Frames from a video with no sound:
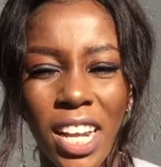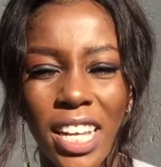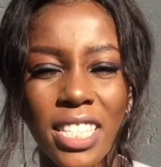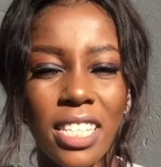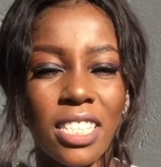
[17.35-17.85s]

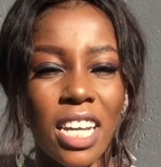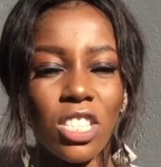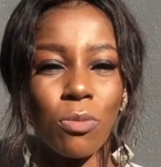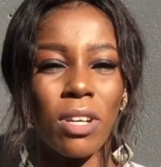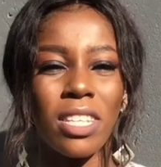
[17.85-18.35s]
Ladies and
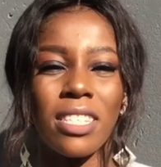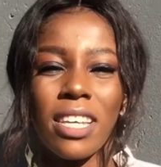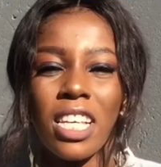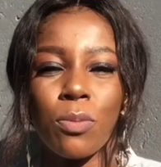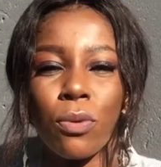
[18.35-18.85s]
gentlemen, it
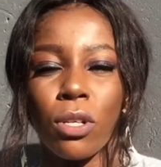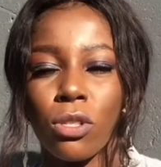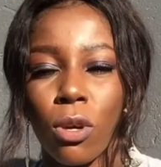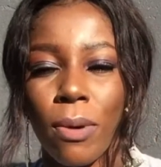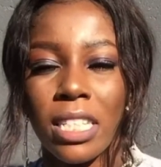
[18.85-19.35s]
has brought
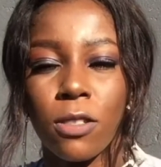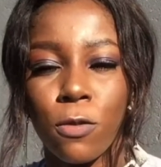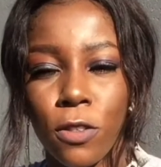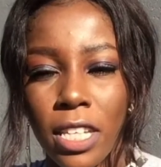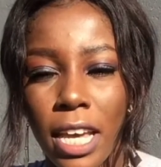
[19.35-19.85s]
so much
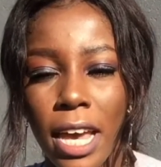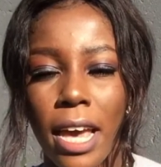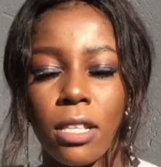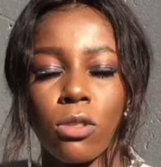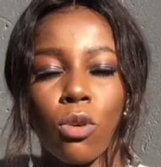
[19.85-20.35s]
fear
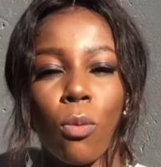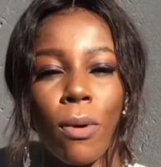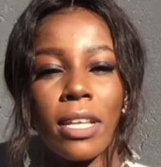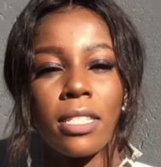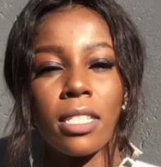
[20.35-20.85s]
and so
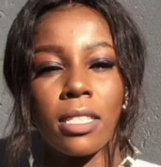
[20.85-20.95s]
much